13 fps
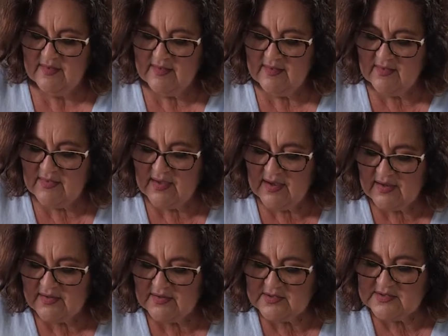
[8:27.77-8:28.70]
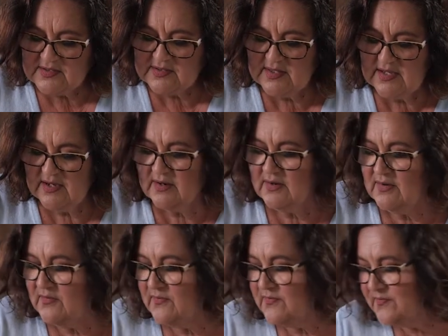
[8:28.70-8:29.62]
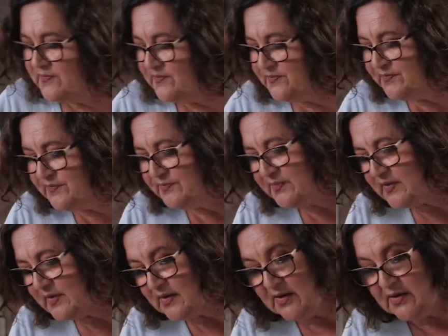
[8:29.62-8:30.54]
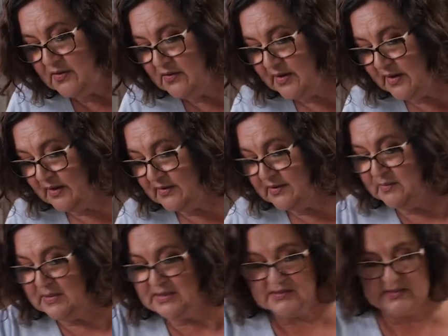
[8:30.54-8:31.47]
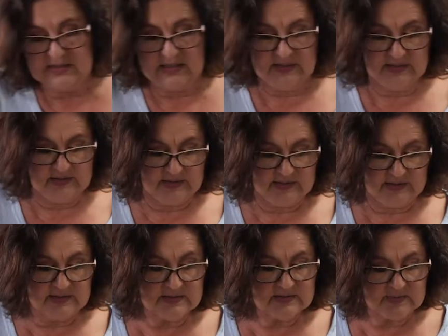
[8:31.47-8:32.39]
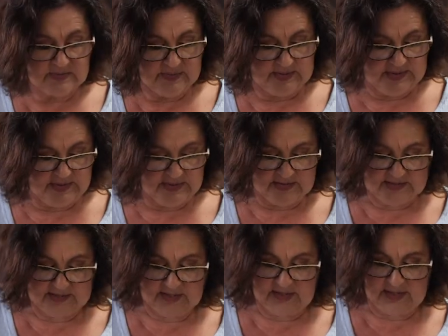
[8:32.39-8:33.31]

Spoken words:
And that goes there. Okay, let me take a look at this wreath and see